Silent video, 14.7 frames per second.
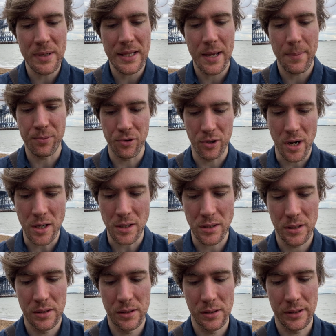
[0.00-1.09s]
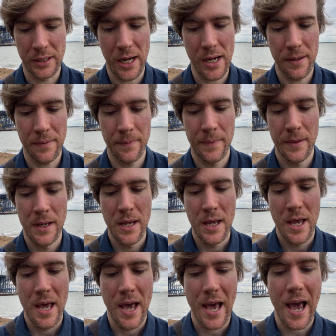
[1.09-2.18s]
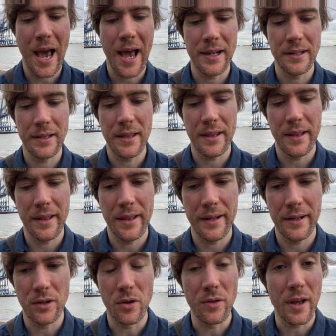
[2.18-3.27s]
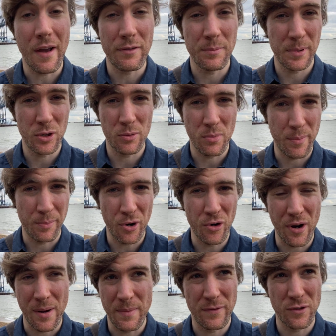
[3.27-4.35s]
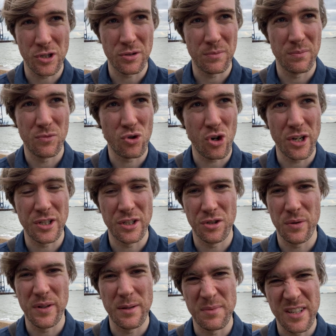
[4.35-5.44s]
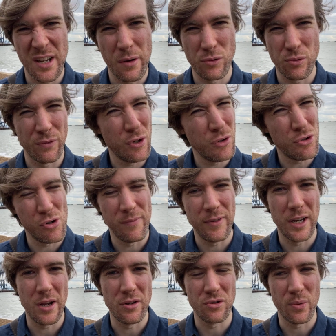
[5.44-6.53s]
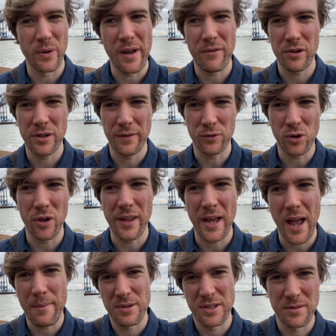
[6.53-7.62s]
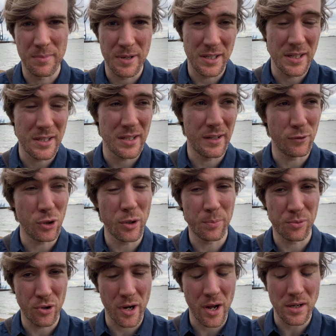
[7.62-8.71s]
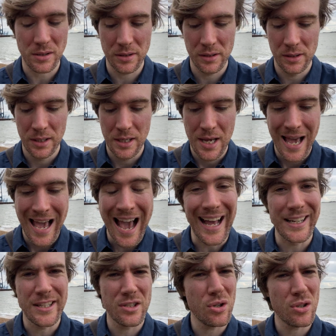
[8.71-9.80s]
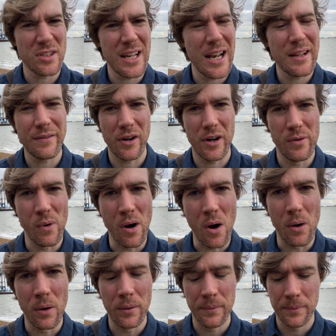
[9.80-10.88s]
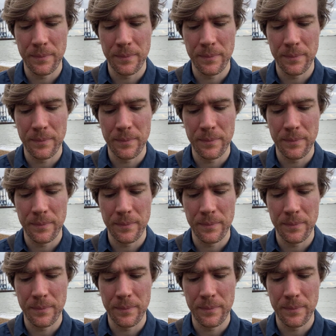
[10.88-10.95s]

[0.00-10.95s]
me their product, okay, and you know, they haven't been on my program, they've just tried to do it themselves with YouTube videos or whatever, and they've got their Amazon business and they've got a product and it's not selling very well.